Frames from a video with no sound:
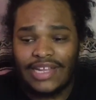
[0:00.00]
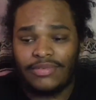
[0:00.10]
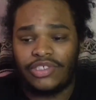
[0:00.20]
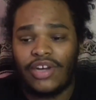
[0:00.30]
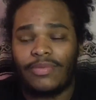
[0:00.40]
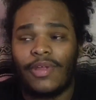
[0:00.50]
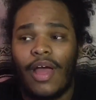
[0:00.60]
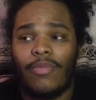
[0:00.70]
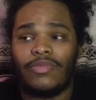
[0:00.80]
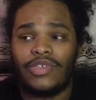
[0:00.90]
time she dropped the
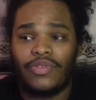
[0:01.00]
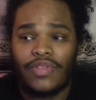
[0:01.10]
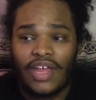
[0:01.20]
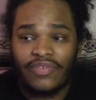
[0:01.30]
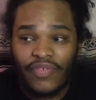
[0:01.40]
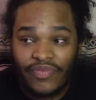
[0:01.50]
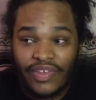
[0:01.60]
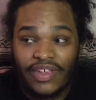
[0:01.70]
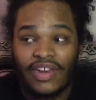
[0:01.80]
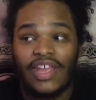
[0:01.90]
album was
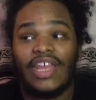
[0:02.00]
2015.